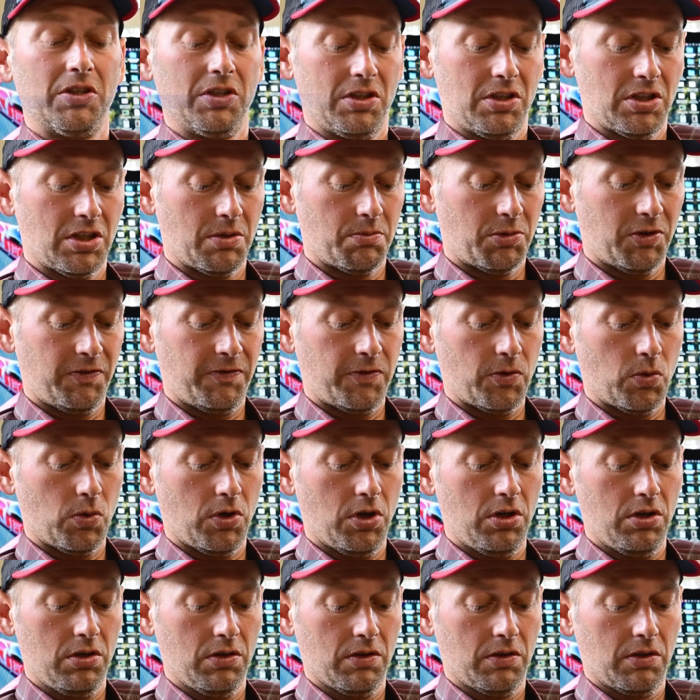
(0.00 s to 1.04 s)
Number
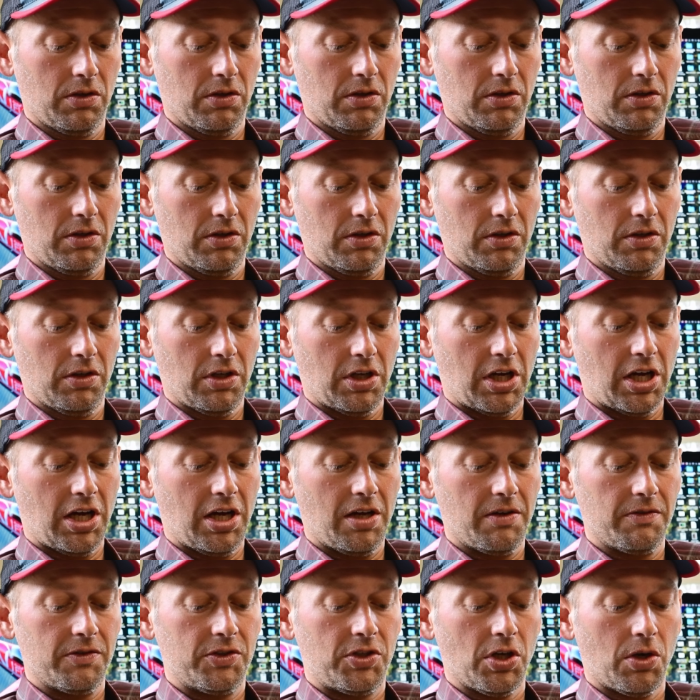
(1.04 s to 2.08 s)
four,
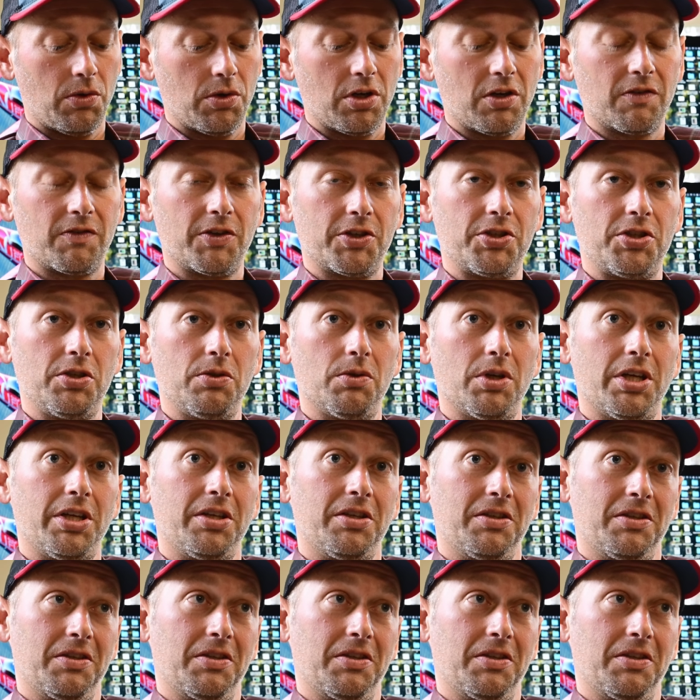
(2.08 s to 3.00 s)
uh, don't overdo it.